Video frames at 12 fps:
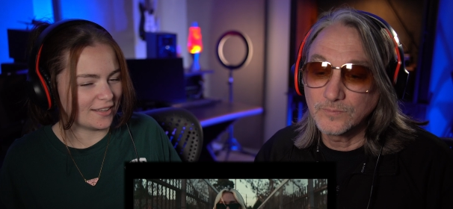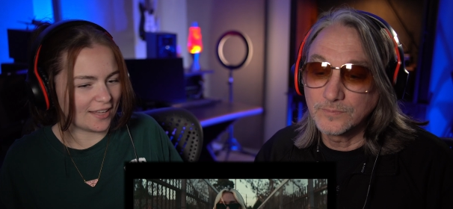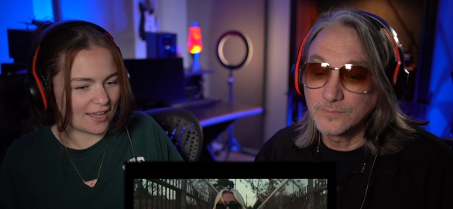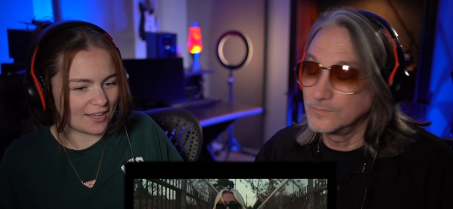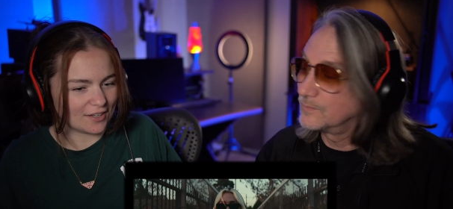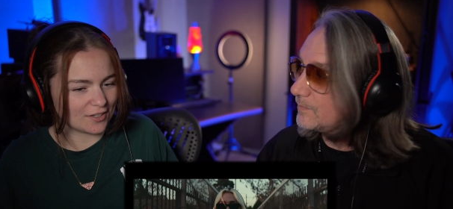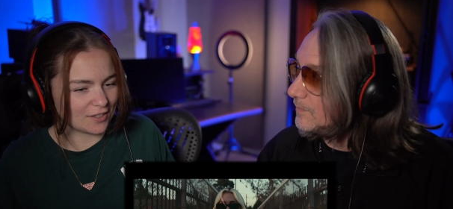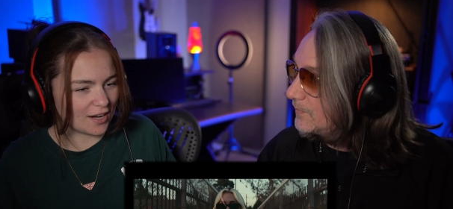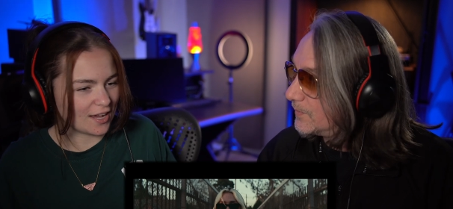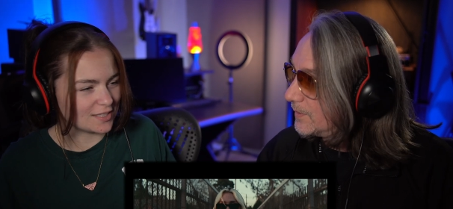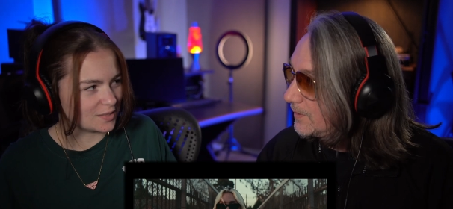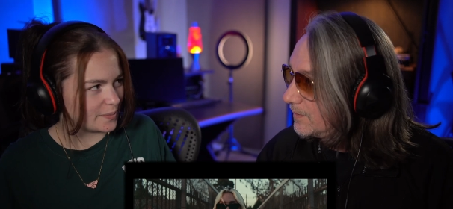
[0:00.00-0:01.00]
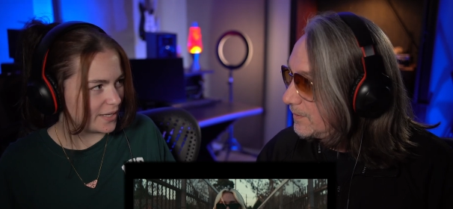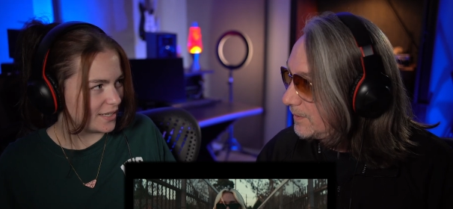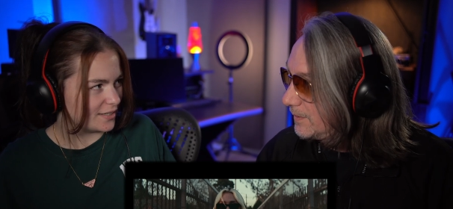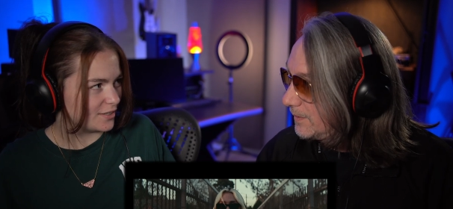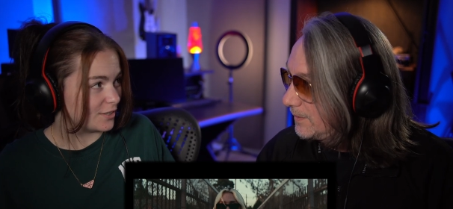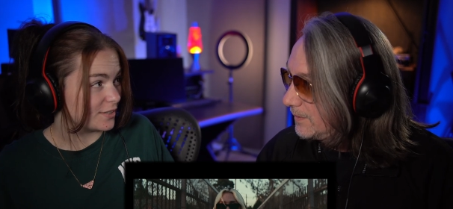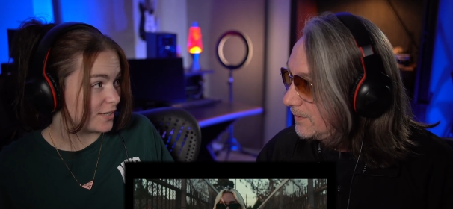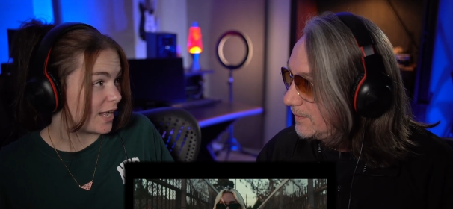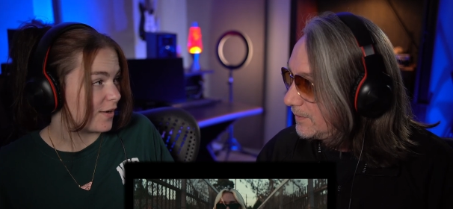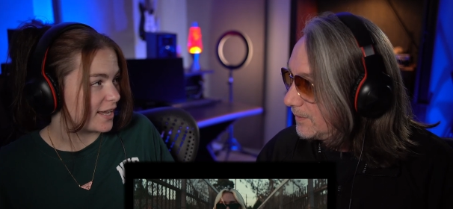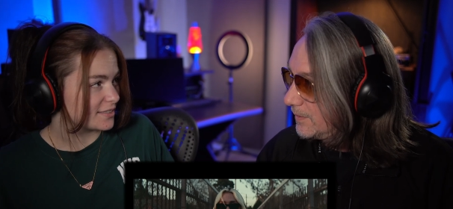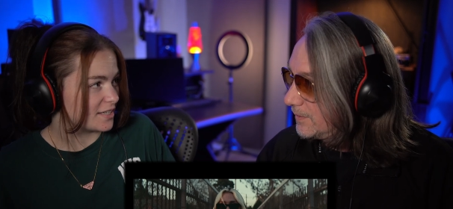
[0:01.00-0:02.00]
Speaker 1: that her husband, her
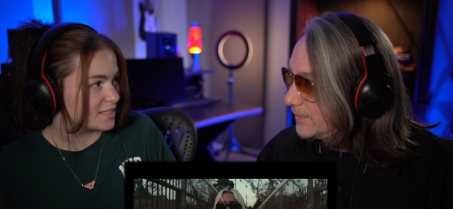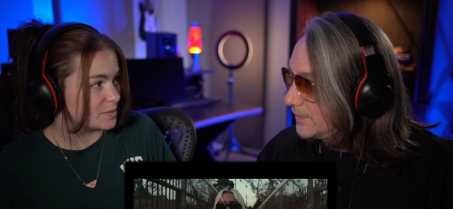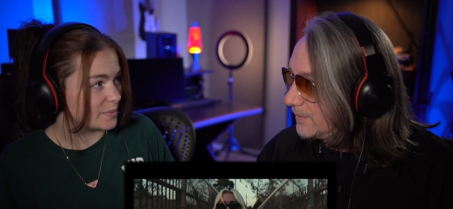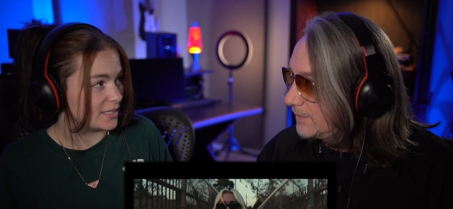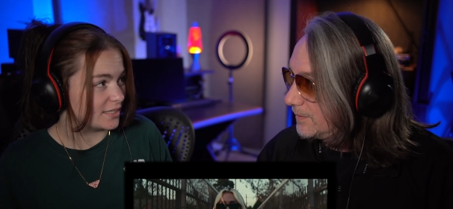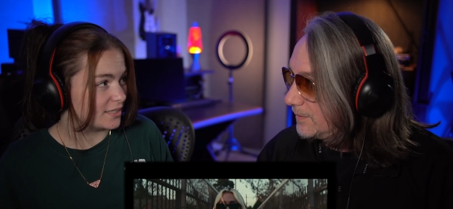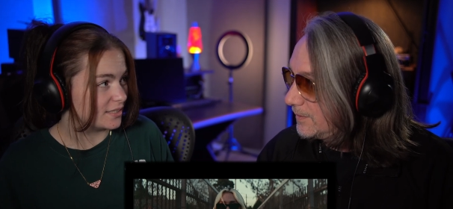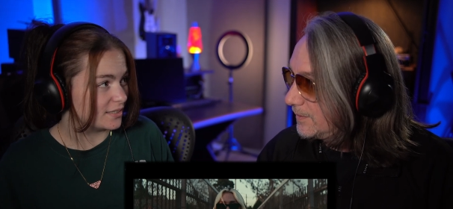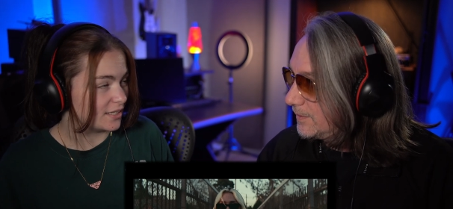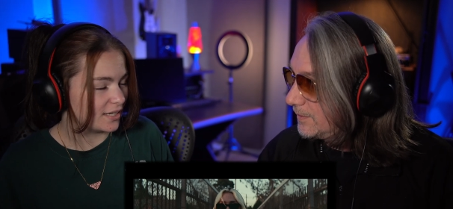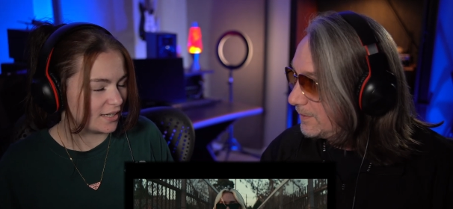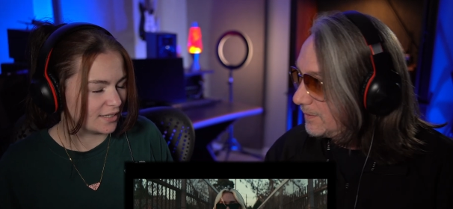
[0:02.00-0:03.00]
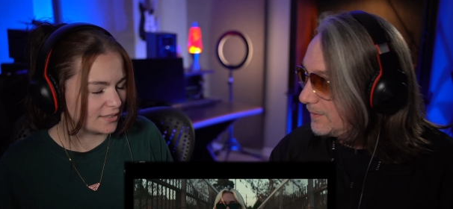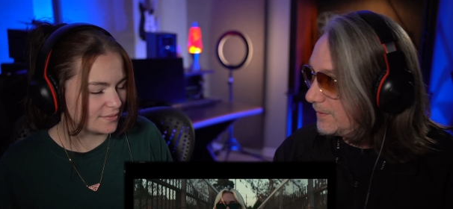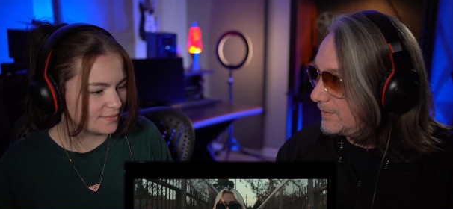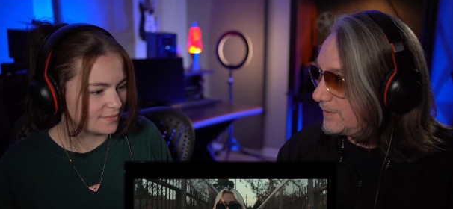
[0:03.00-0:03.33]
now ex husband, uh,